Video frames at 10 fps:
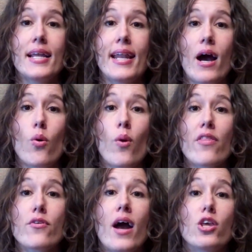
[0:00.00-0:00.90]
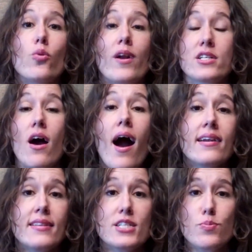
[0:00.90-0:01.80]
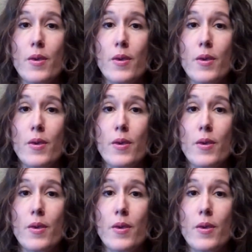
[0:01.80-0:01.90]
Now, whether or not you want to talk to these